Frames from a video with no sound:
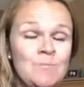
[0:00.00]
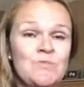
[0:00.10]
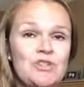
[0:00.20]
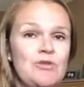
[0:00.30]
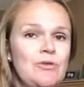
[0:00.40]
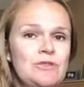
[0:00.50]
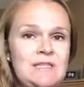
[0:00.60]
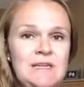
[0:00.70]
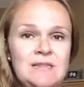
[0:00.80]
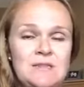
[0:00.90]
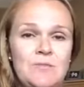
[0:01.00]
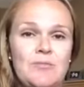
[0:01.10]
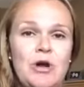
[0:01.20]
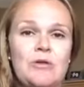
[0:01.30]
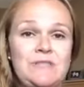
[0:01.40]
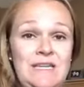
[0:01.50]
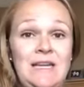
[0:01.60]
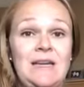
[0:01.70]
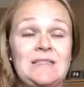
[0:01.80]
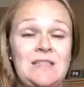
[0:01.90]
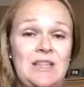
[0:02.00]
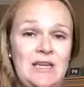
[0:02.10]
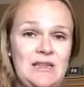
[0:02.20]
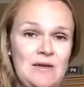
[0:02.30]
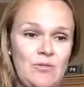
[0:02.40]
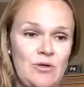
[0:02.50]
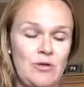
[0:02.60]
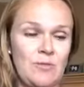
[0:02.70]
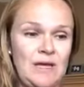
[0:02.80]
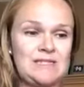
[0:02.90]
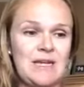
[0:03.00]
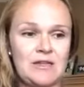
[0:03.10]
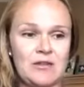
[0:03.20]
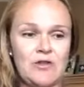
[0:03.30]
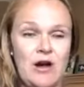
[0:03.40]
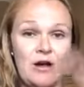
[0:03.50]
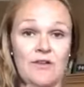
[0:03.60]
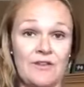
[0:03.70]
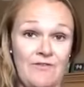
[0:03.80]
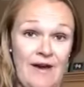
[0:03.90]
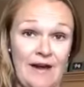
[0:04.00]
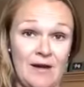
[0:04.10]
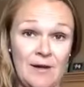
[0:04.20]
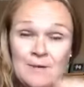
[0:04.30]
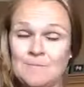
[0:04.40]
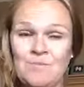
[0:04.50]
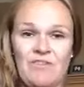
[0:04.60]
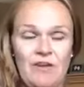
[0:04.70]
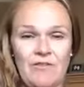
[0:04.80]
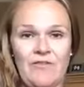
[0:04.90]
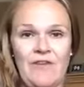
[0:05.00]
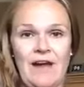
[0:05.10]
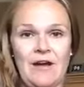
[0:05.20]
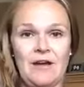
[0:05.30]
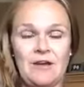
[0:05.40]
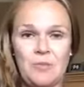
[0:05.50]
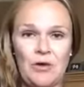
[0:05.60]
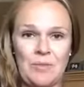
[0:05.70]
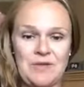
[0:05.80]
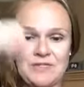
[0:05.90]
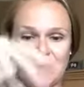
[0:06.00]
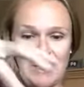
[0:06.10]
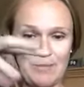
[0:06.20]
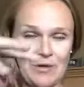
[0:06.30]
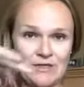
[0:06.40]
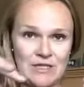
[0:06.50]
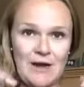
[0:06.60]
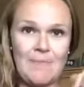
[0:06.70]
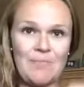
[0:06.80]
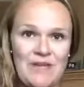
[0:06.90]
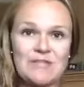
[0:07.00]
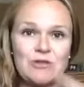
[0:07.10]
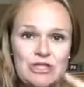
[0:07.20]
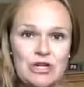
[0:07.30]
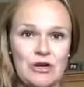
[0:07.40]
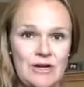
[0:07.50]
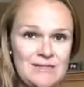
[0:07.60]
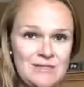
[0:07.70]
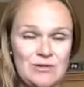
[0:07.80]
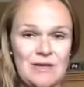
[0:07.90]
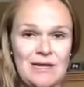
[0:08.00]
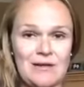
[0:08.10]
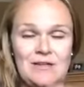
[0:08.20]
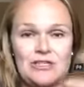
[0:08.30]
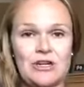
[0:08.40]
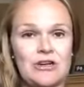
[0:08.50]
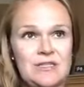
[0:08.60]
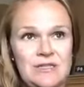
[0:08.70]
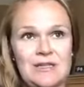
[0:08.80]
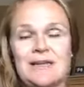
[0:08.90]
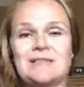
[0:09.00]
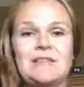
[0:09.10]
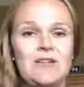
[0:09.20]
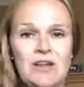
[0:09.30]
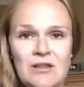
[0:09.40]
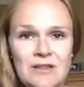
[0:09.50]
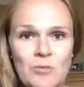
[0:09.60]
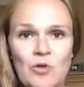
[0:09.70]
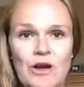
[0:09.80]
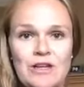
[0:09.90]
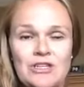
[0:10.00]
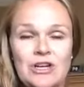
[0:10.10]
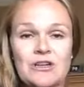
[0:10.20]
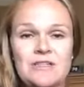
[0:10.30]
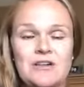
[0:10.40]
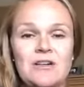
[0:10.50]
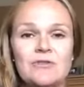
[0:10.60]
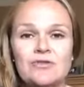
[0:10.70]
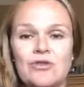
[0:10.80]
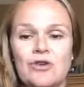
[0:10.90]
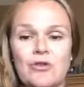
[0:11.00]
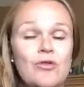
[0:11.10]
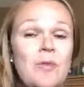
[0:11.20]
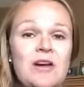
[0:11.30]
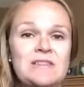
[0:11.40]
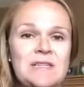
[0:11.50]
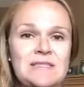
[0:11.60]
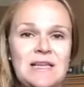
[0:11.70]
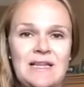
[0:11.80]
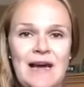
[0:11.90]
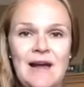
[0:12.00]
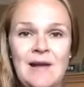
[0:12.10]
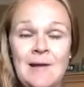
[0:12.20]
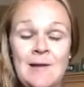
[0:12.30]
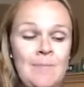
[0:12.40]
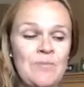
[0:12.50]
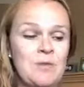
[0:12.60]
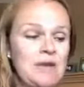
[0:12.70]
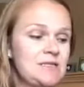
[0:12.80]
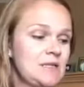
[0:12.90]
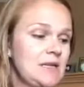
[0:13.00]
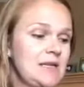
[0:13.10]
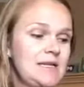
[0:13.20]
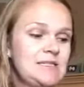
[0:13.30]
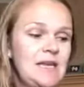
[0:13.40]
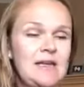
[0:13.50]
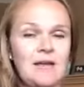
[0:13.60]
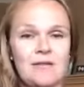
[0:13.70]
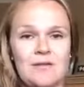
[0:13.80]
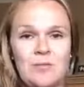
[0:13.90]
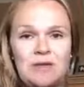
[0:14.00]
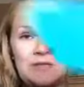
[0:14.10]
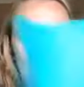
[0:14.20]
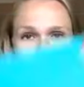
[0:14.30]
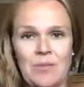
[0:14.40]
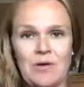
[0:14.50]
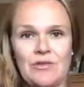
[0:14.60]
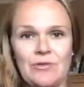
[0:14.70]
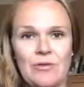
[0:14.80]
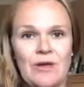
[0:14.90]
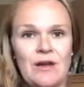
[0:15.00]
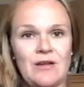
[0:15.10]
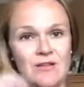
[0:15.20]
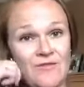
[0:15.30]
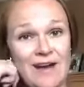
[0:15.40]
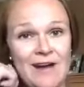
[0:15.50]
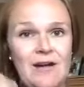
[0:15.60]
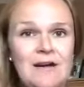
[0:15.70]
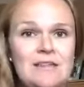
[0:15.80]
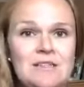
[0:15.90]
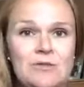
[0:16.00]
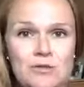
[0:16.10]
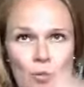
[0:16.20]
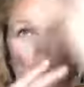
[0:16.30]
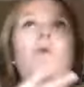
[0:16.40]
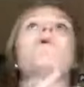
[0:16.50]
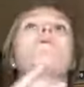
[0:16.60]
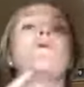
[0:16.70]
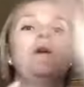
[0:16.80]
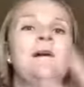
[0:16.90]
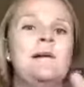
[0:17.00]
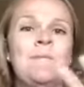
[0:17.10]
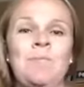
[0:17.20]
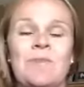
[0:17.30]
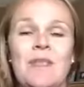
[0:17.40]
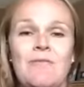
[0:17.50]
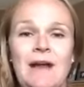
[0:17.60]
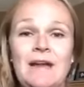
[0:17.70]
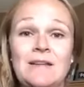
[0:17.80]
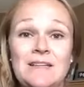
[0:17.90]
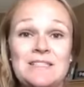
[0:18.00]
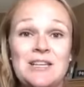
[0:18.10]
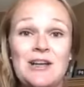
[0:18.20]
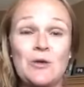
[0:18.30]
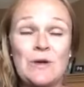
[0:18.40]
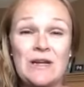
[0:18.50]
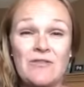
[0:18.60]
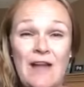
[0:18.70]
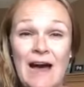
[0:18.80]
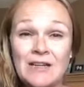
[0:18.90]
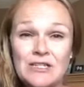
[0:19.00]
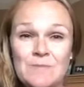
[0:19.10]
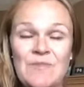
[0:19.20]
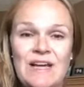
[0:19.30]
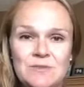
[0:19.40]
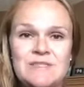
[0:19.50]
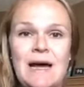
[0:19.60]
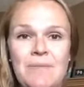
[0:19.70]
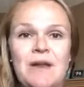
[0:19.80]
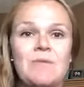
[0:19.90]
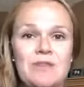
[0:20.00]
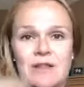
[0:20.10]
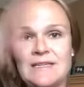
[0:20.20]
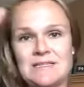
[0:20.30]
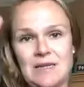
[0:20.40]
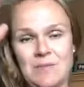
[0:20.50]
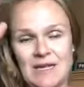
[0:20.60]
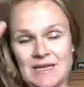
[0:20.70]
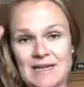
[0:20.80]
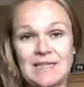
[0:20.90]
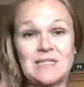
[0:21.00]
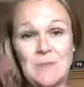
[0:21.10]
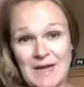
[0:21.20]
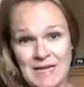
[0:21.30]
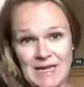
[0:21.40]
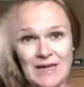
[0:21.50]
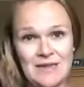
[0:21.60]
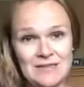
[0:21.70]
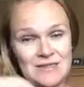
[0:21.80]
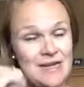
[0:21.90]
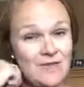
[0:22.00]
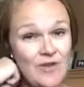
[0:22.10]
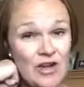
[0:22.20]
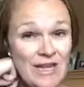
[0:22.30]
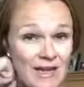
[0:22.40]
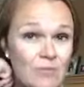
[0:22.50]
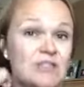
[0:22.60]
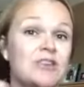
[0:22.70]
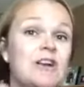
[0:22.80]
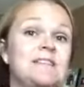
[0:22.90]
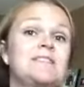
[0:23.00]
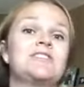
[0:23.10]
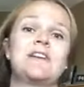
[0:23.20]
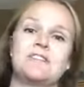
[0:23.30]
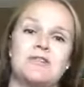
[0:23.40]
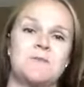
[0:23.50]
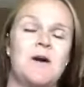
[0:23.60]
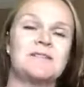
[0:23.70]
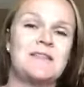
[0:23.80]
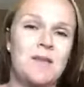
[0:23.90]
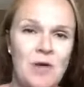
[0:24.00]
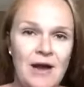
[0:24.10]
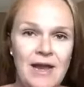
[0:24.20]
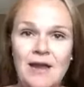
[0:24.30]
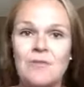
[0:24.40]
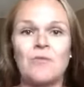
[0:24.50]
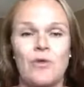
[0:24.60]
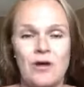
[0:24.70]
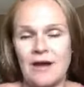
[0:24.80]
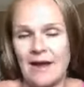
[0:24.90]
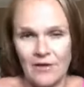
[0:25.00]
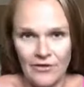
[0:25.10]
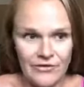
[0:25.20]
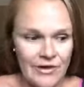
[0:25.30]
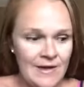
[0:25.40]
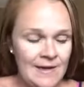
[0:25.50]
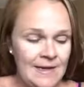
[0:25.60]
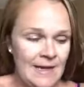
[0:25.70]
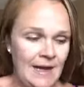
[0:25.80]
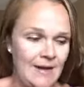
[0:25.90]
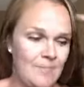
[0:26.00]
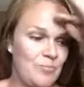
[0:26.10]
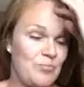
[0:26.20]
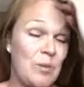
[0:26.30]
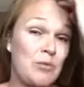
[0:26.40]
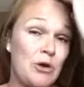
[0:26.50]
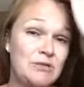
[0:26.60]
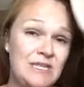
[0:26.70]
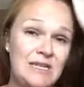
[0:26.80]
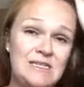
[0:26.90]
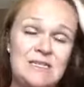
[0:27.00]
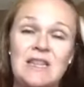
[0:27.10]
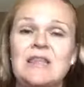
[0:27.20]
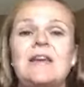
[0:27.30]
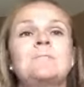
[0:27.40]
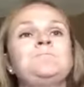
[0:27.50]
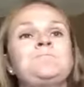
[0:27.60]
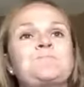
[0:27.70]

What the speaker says: So those things, protein is the thing that will, it's like the log on the fire. If you have a fire and you put a piece of paper on top, that's what sugar is. So like sugar, like cereal in the morning, sugar cereals or granola bars, things like that, they're basically like taking a little piece of paper and throwing it on the fire, and it just goes, right? It's like a quick flash, and that's what's happening with the glycemic index spiking inside of your kid, which creates a stress response in the body or an adult. But protein is the thing